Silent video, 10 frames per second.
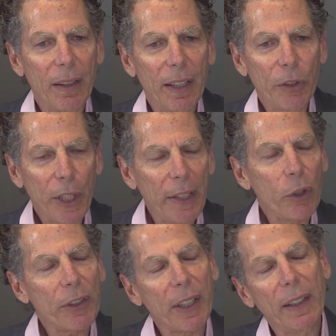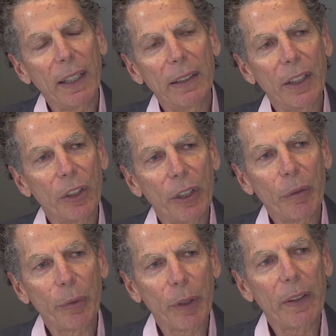The changes in the addition
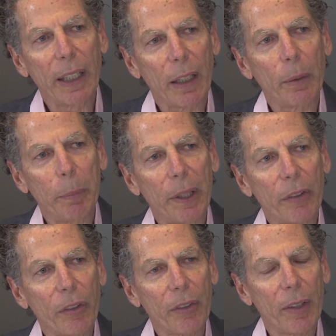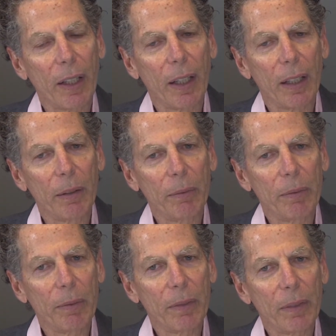for therapists,
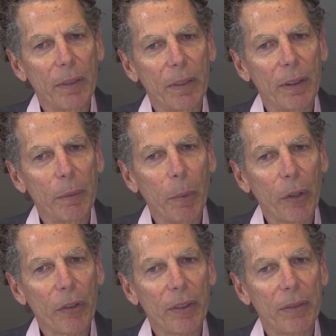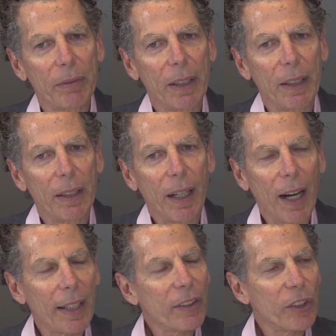um, the most
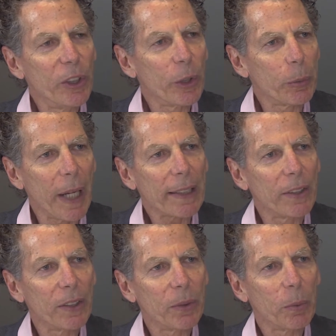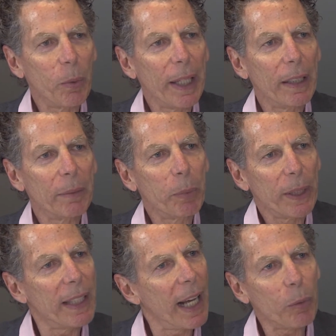honest and direct way to
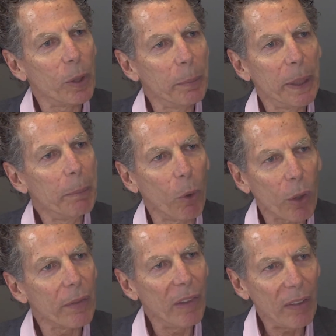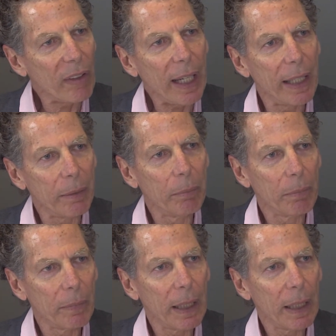put that would be more of the same.